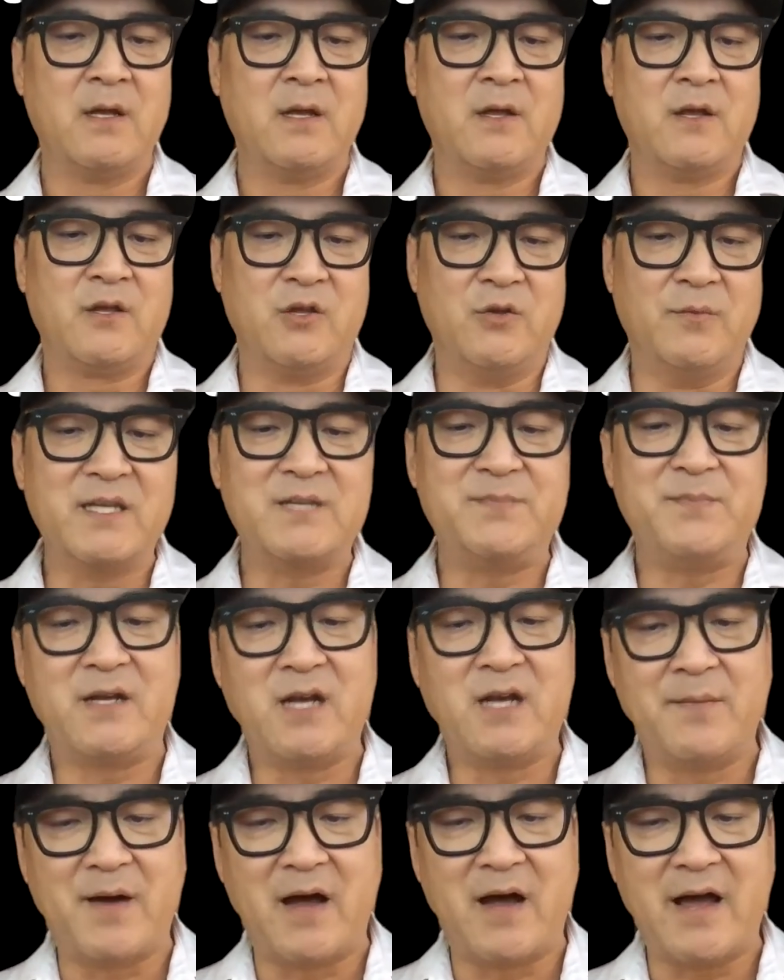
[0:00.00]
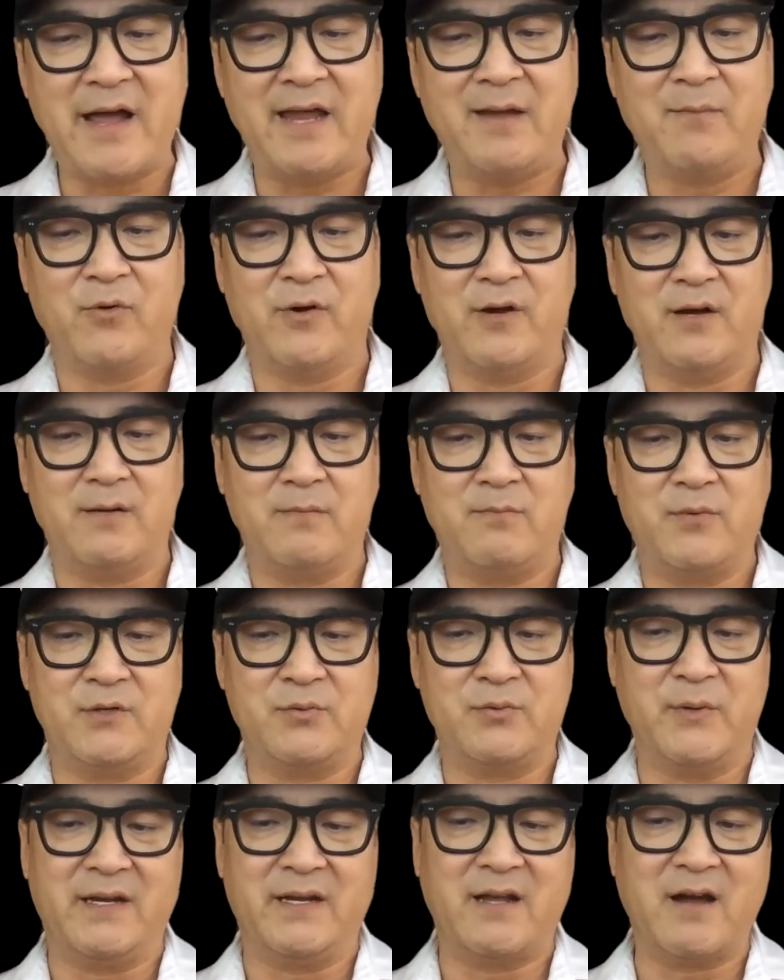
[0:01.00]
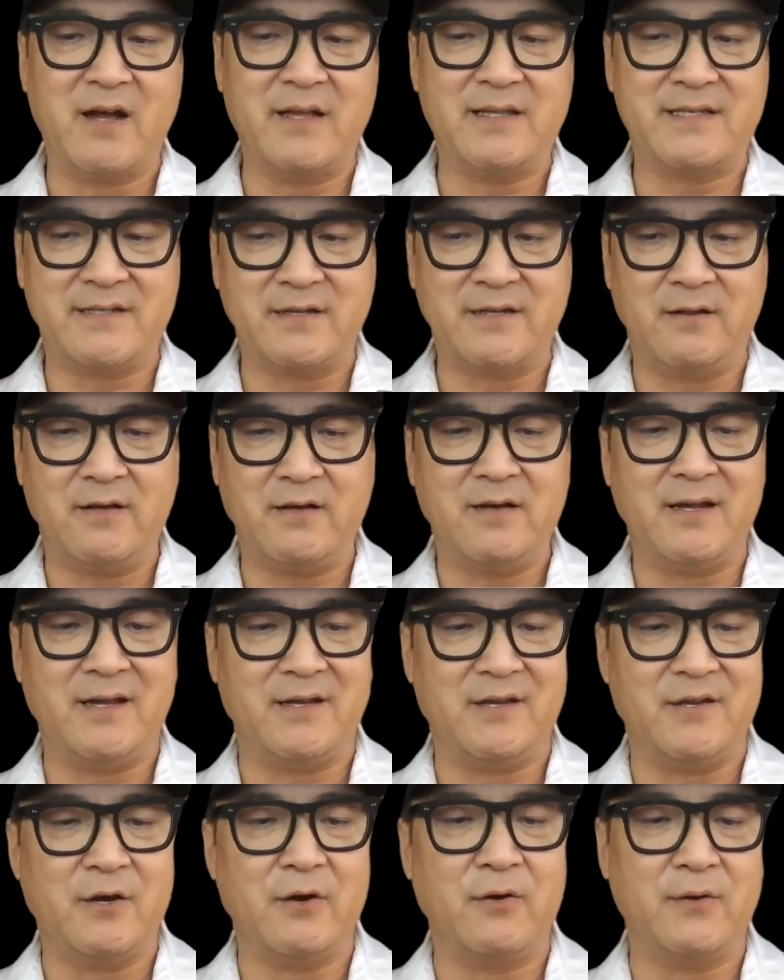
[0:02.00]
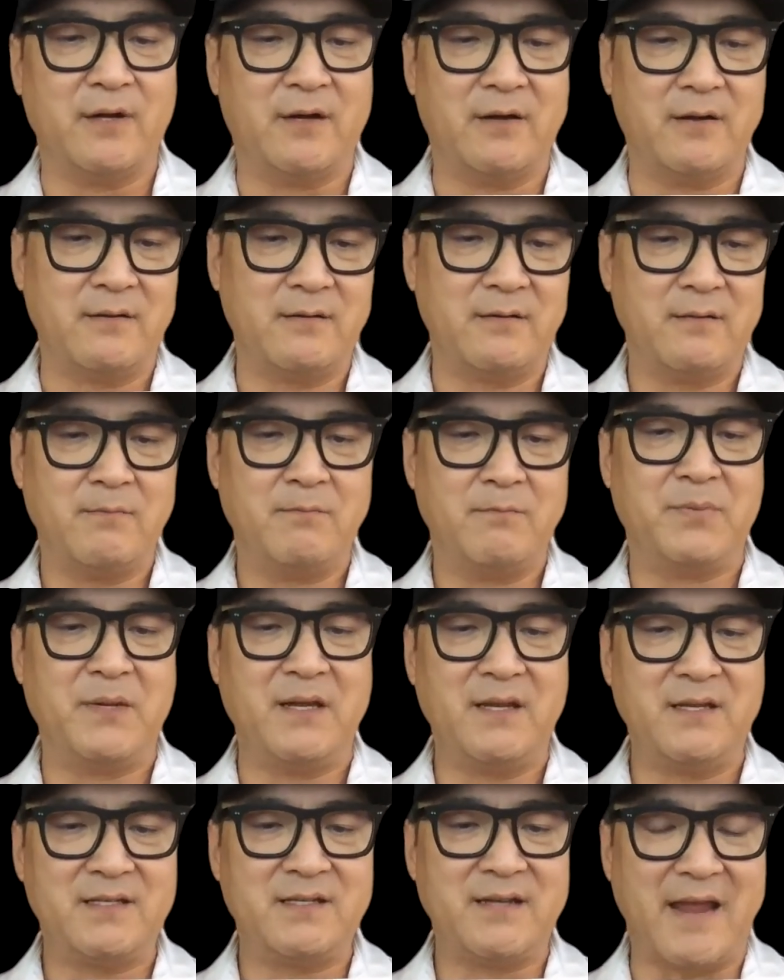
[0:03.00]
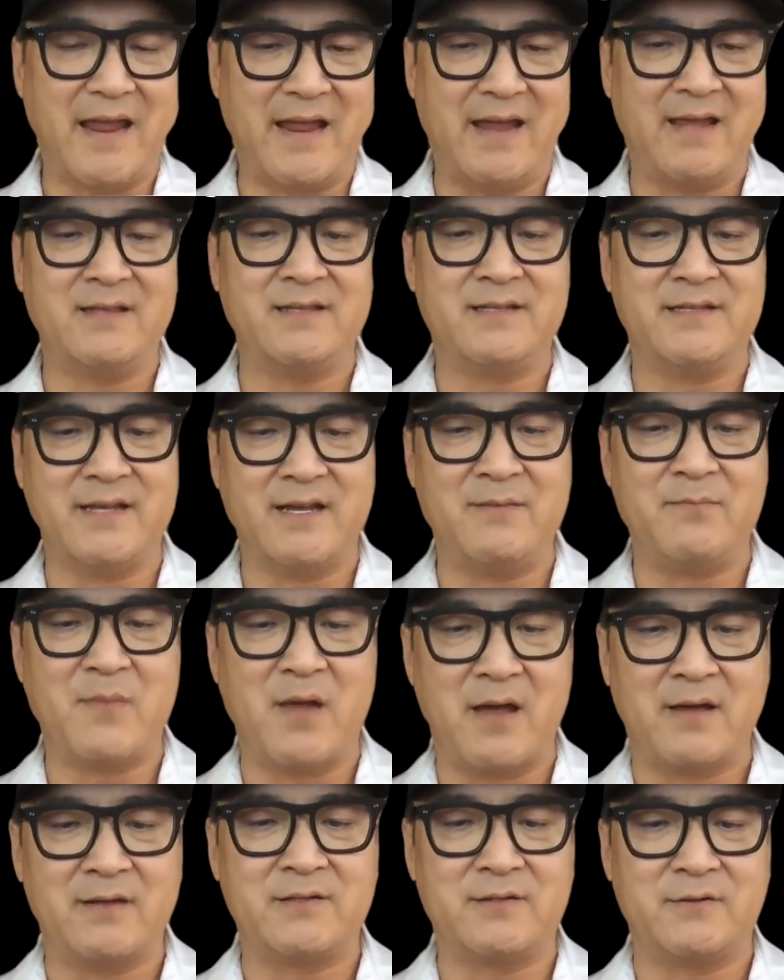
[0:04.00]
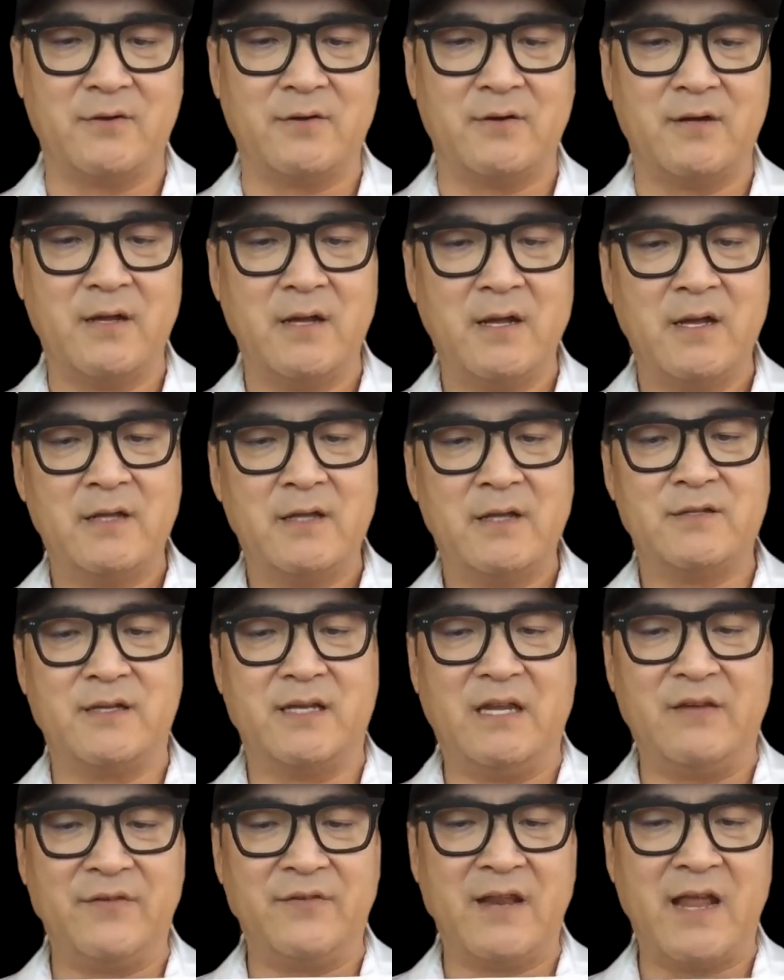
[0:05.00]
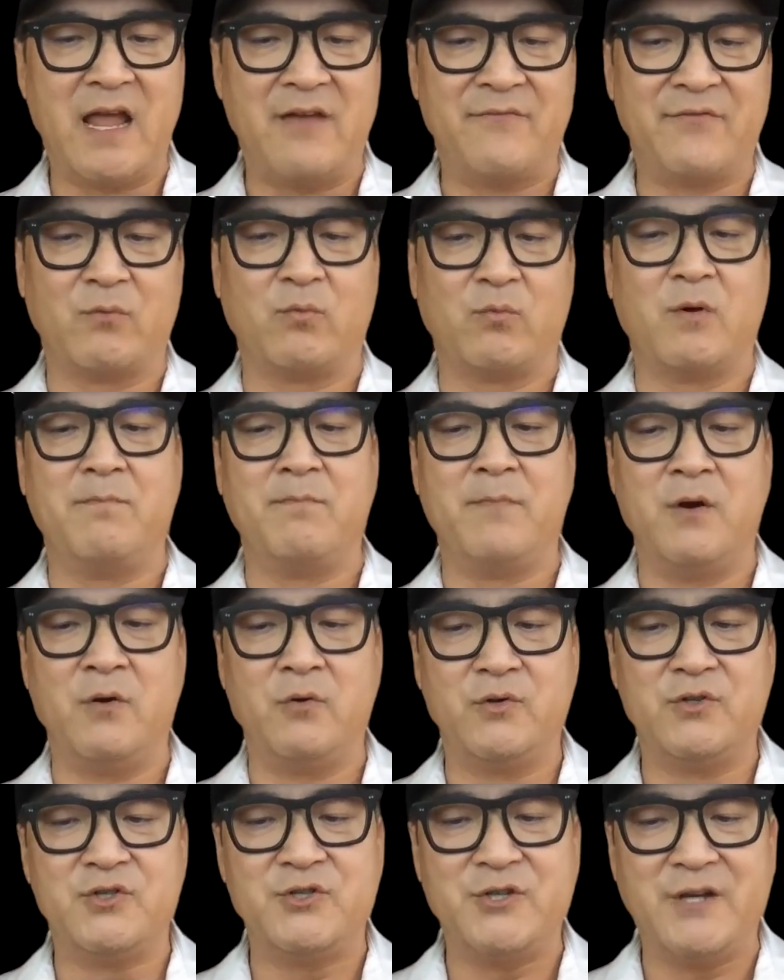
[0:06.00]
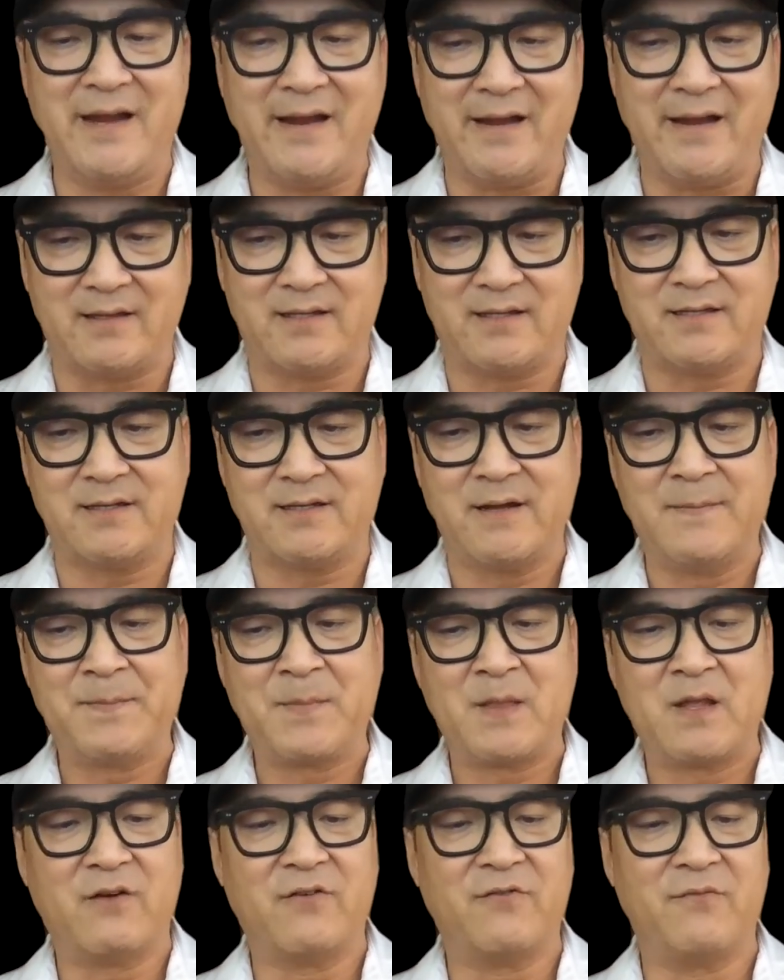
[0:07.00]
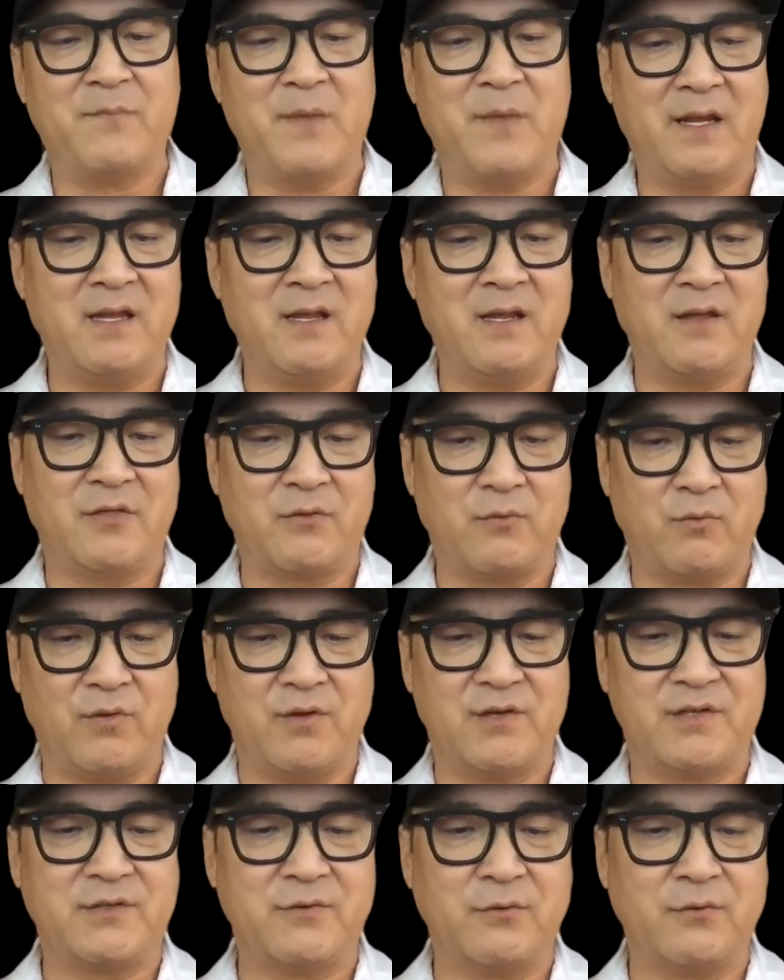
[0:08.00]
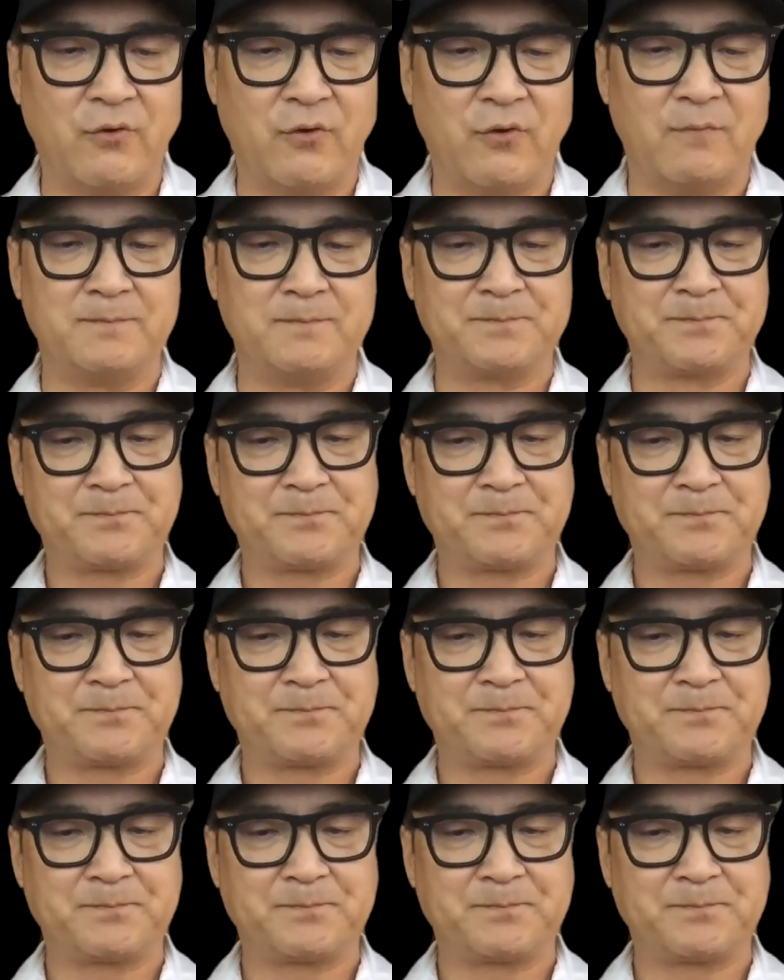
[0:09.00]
You must become a hybrid between Godzilla and Yoda, Beast and Zen Master, to even have a remote chance of making it through the storm.